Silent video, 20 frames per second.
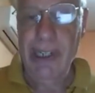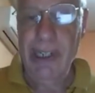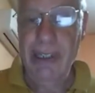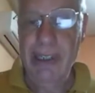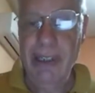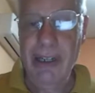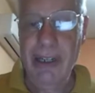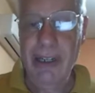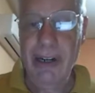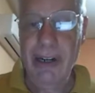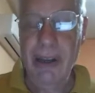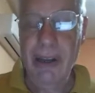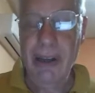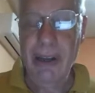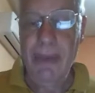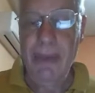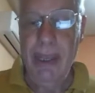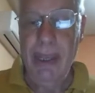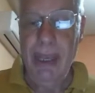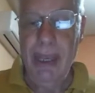are
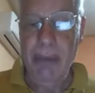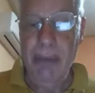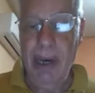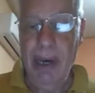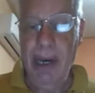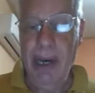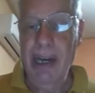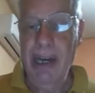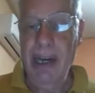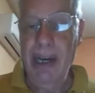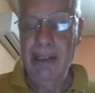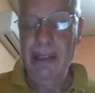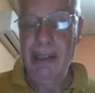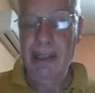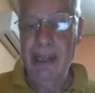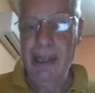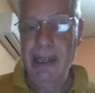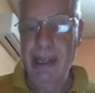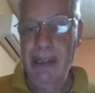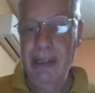mi is at
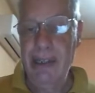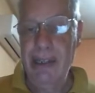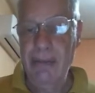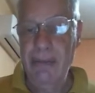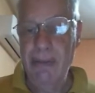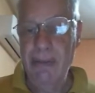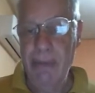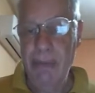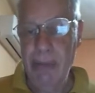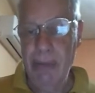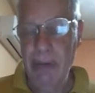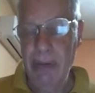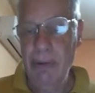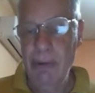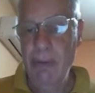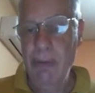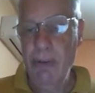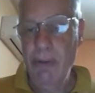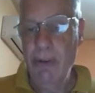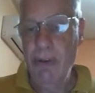least the
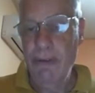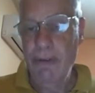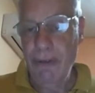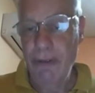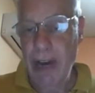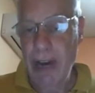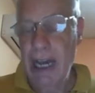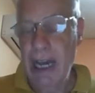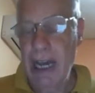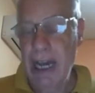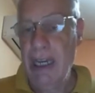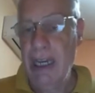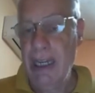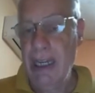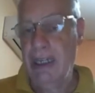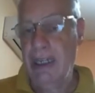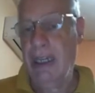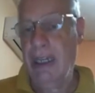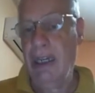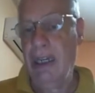minimum of I
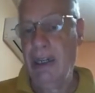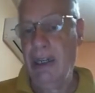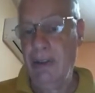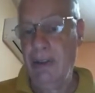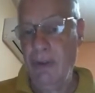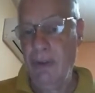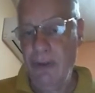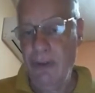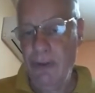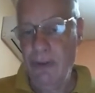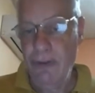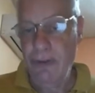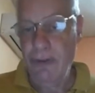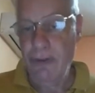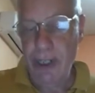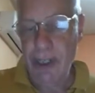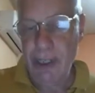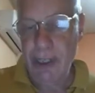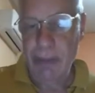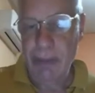and n. So the
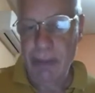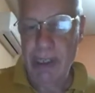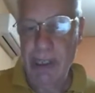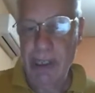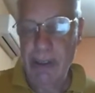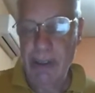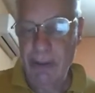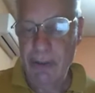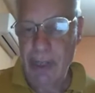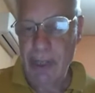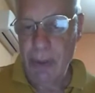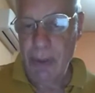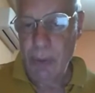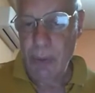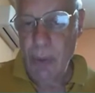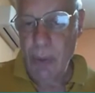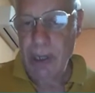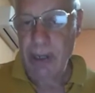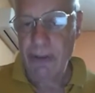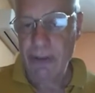first matching is of size
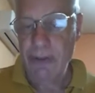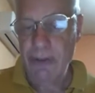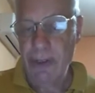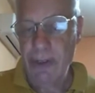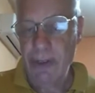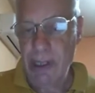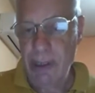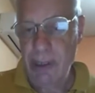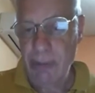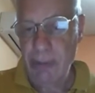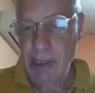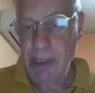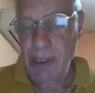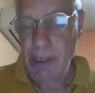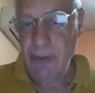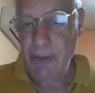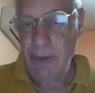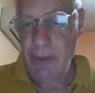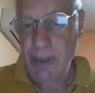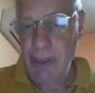1, second matching
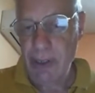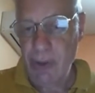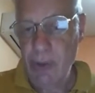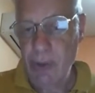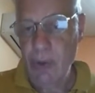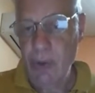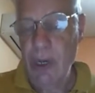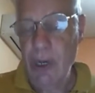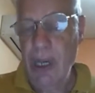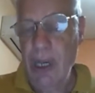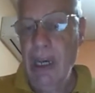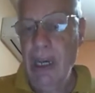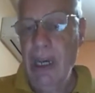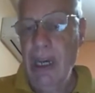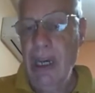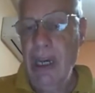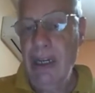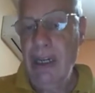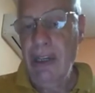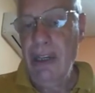of size 2,
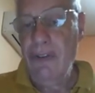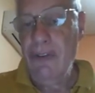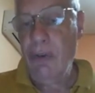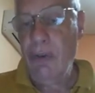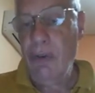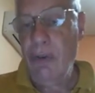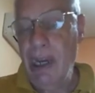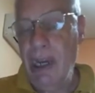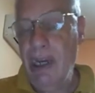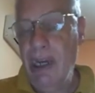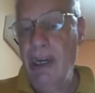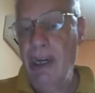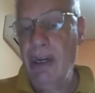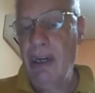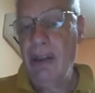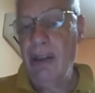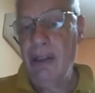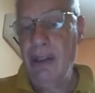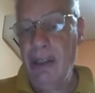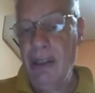and as from n,
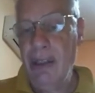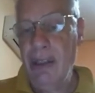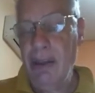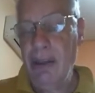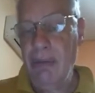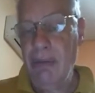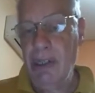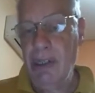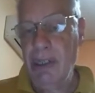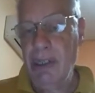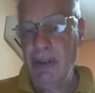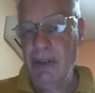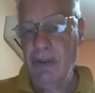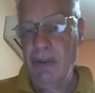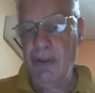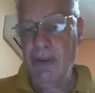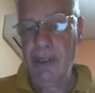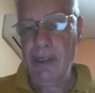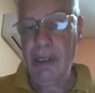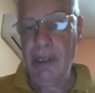the matchings are for
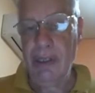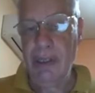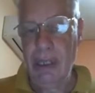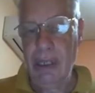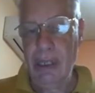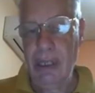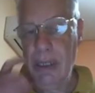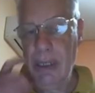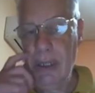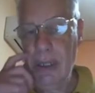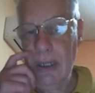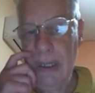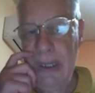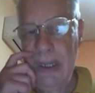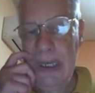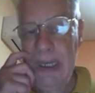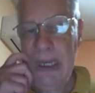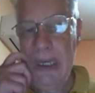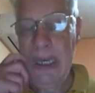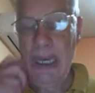size n.
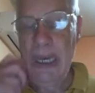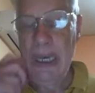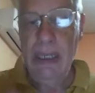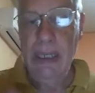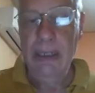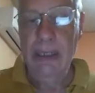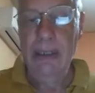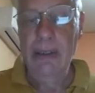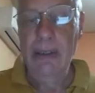And